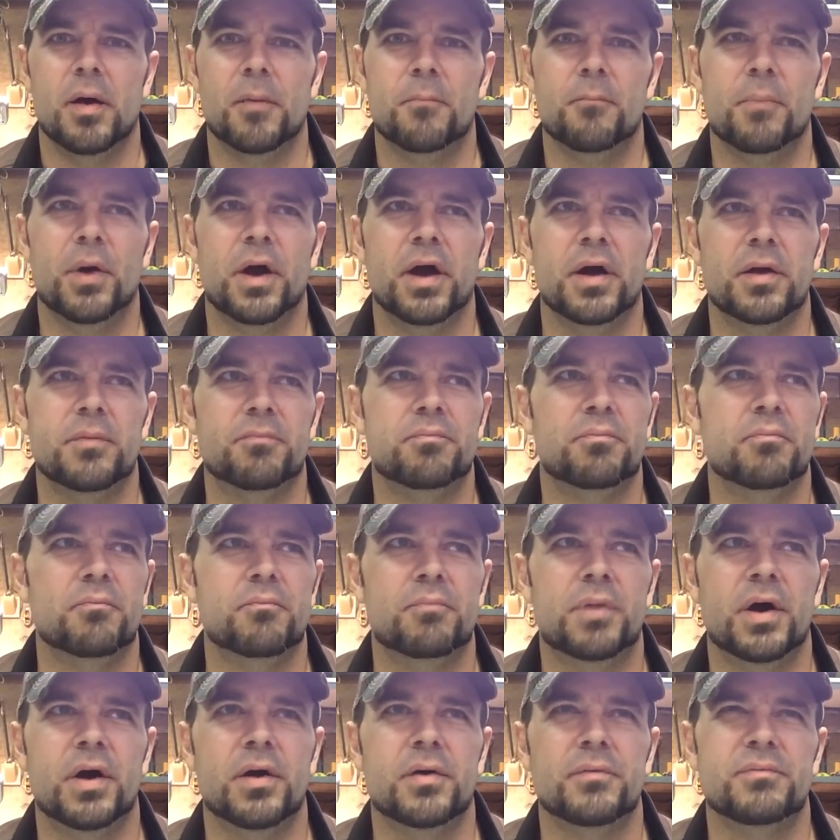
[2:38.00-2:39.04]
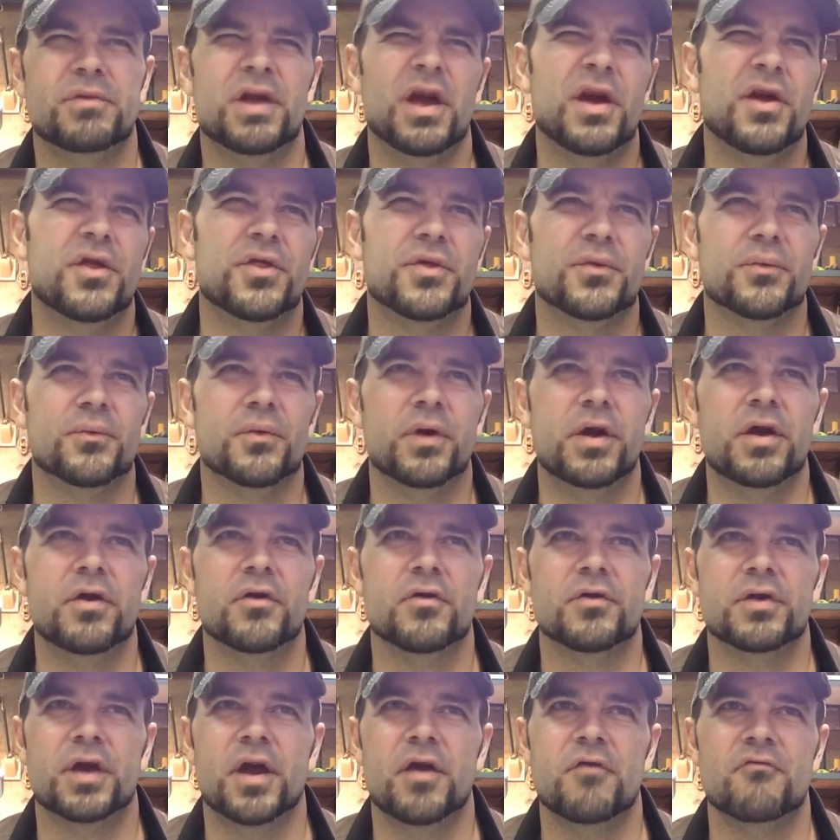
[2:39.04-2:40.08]
by day three or
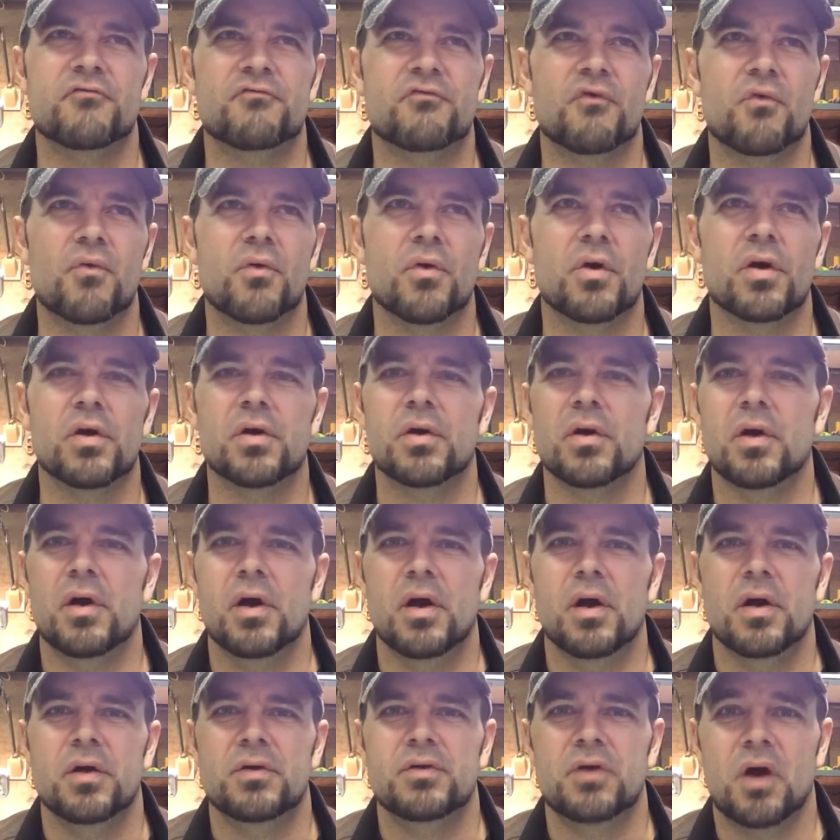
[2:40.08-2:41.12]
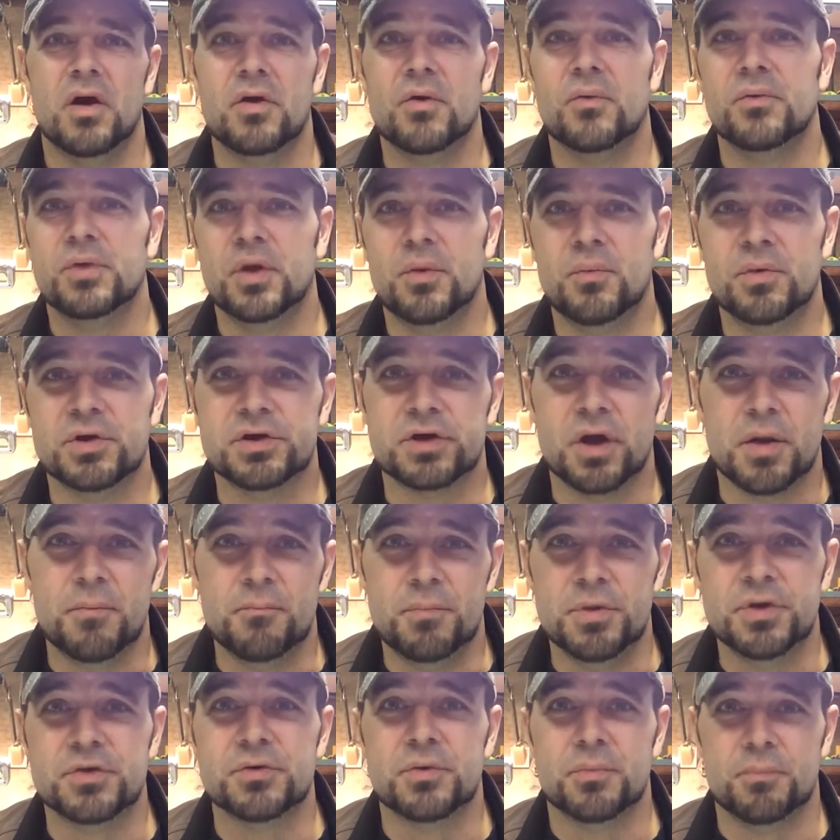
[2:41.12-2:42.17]
day four, not only was I
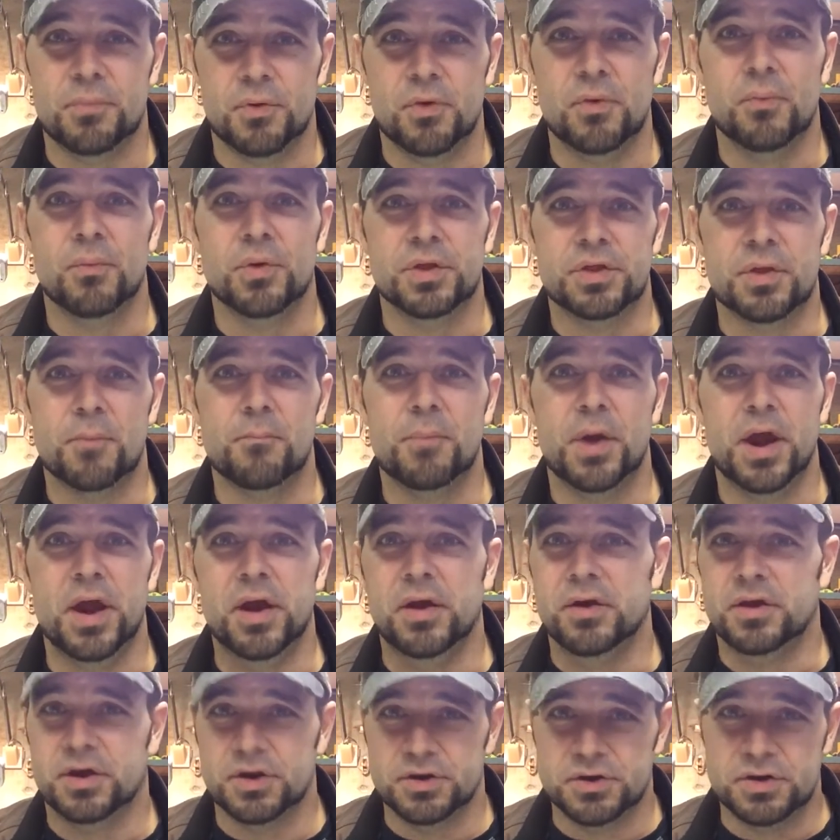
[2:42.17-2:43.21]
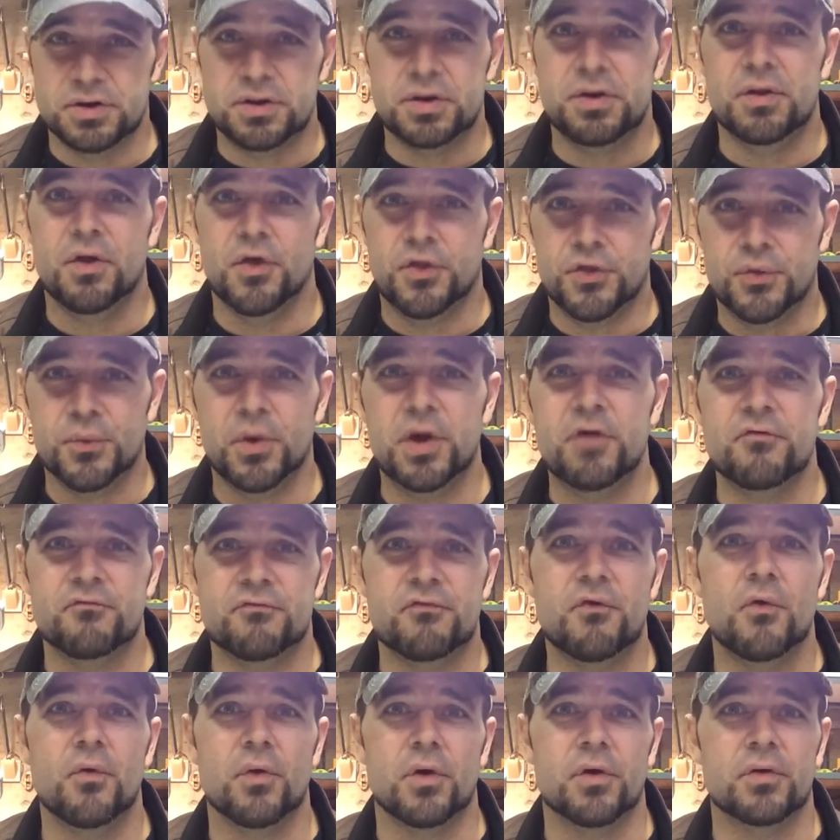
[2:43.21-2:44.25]
miserable with the pain, because day
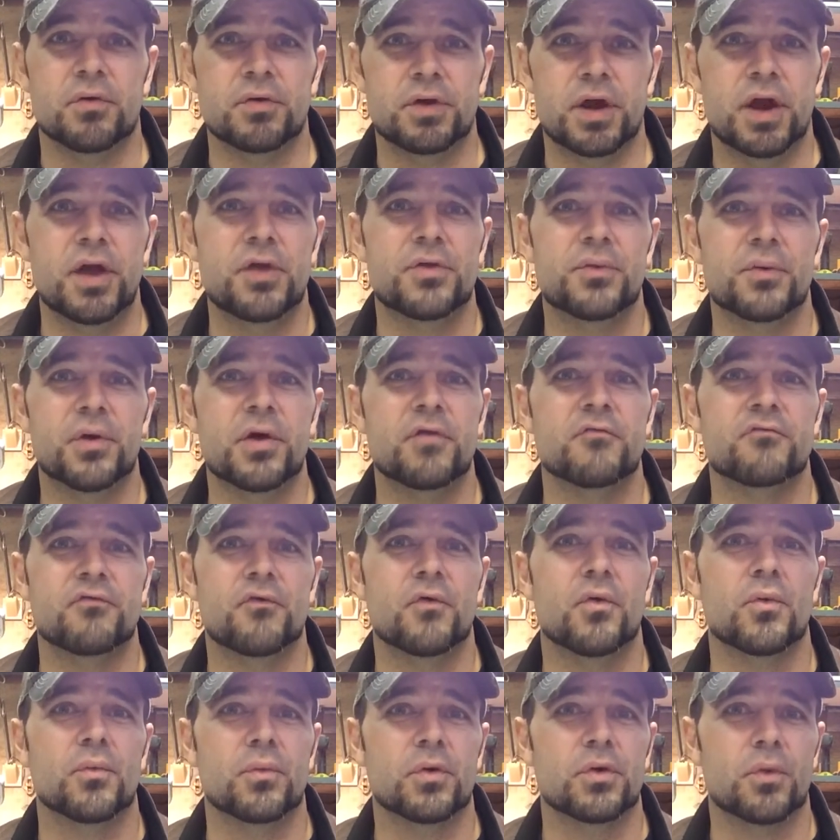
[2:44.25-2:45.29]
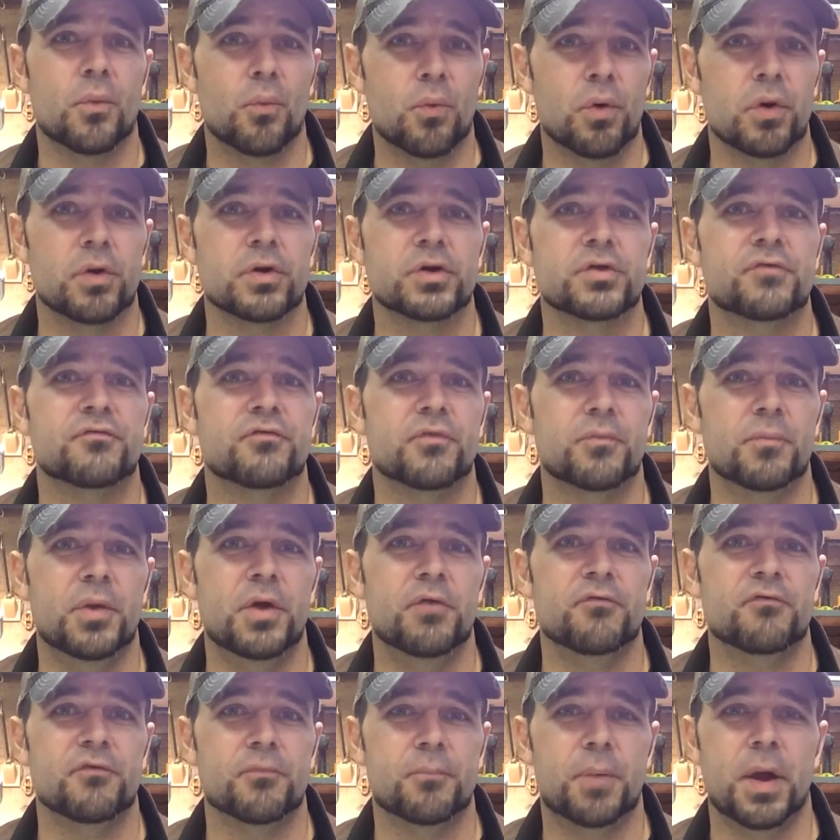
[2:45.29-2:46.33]
3 and 4 were the worst for me.
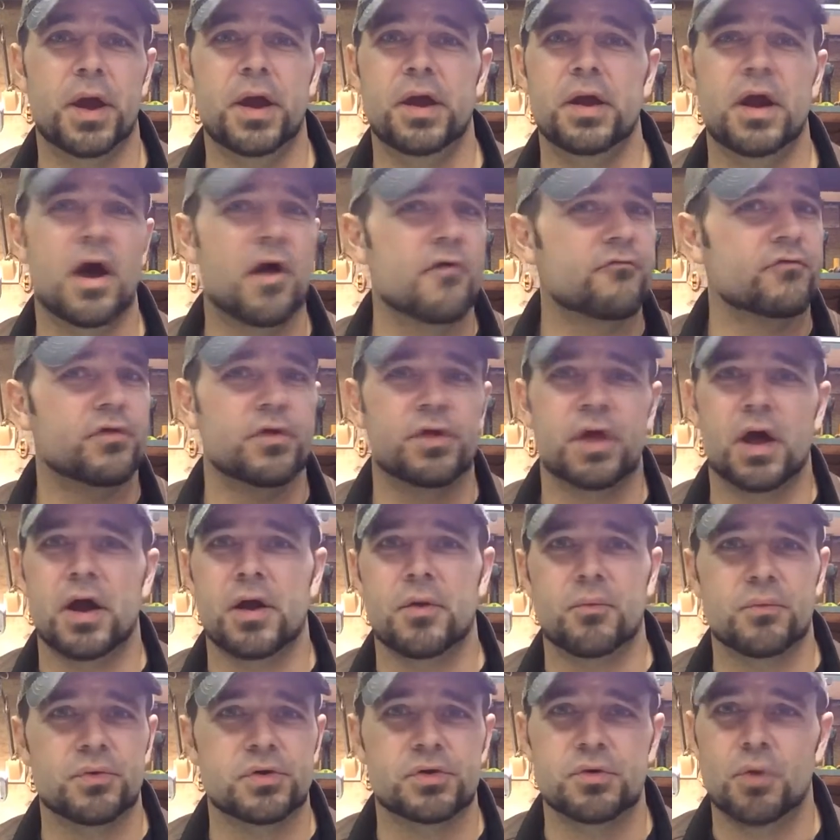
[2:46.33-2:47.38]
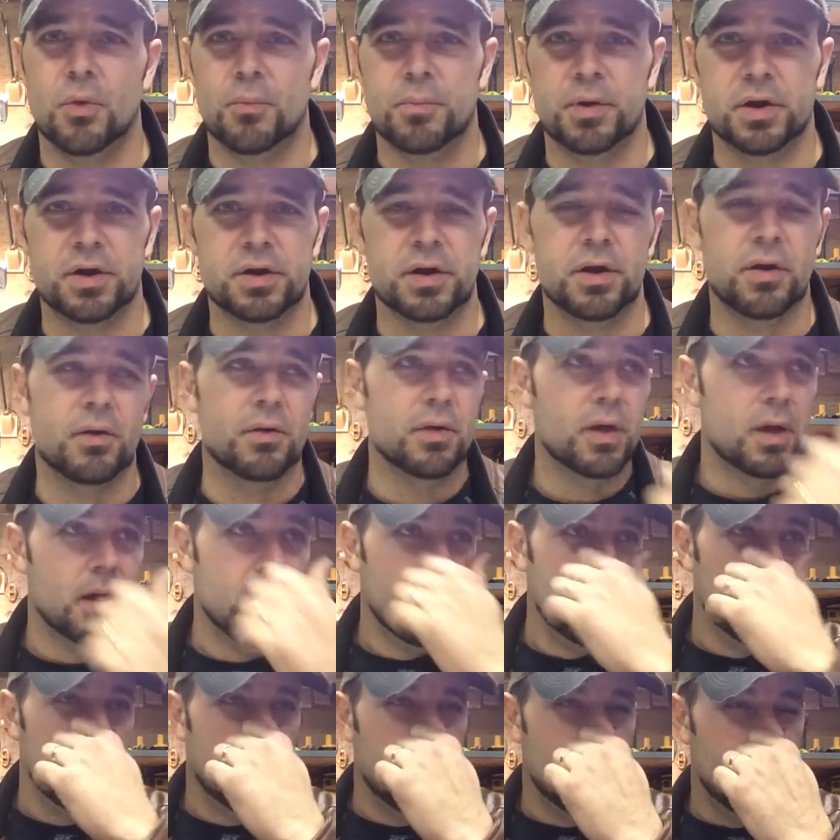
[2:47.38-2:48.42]
For pain after that, it was no big deal.
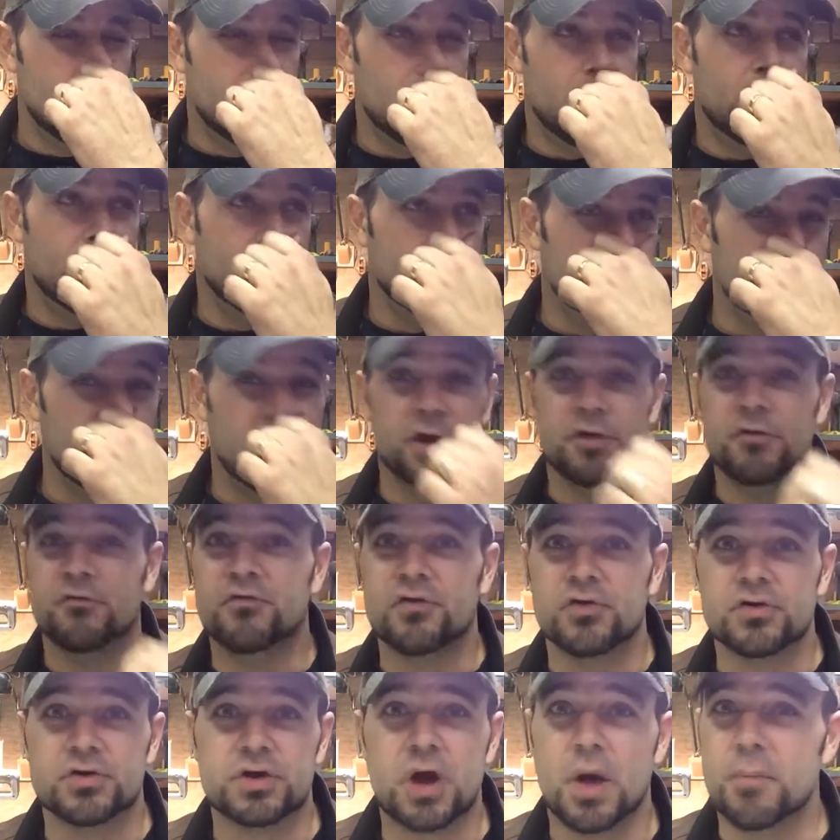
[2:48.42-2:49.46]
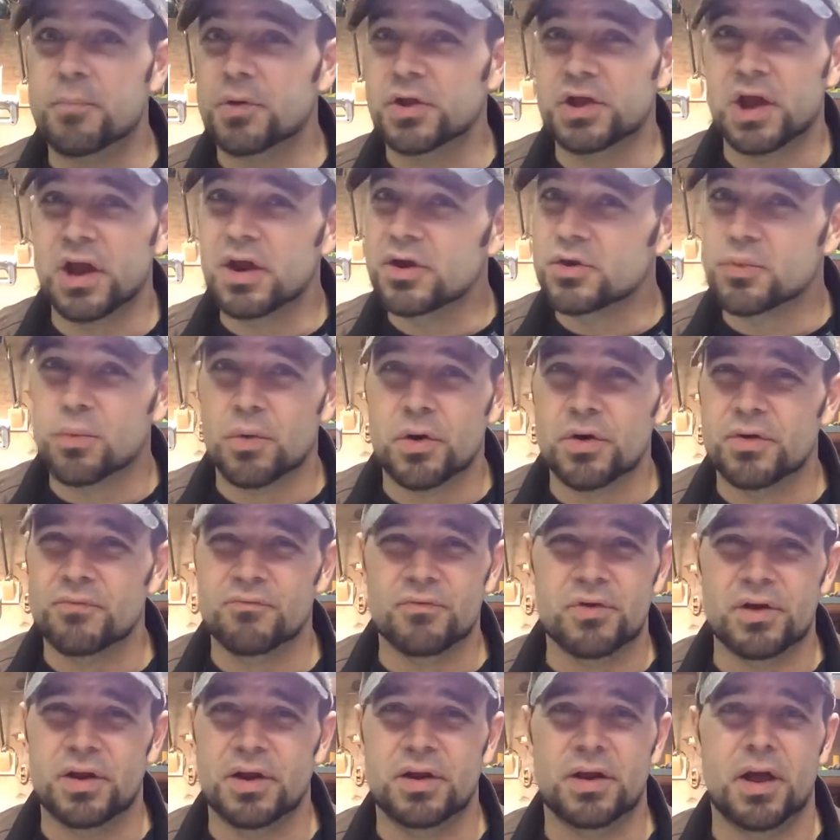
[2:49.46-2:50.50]
And the first couple days weren't
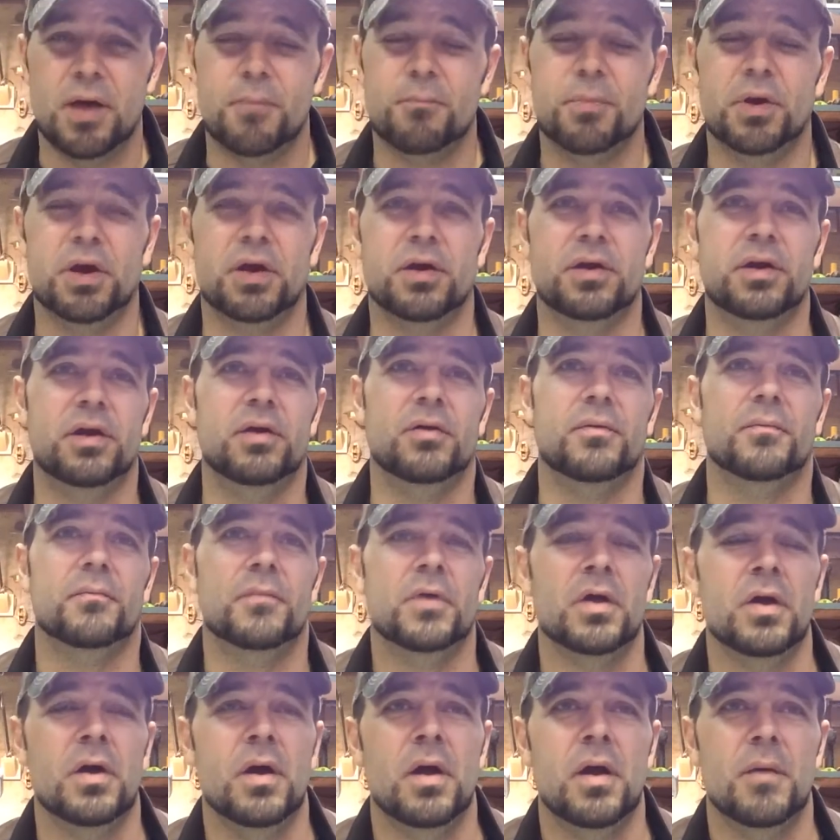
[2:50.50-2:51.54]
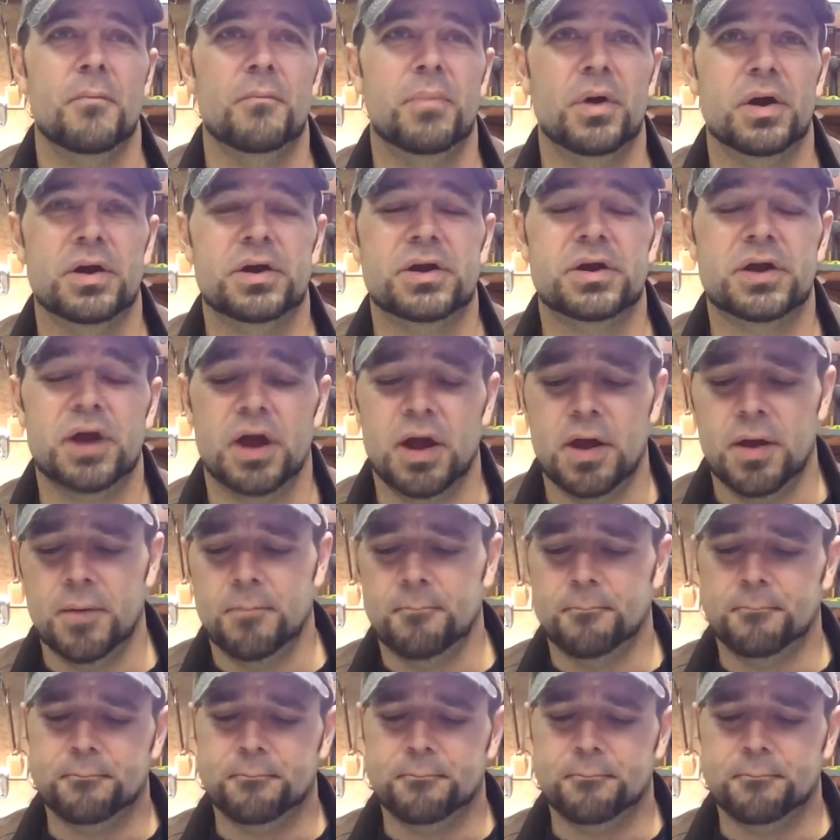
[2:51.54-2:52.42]
really that big a deal. But the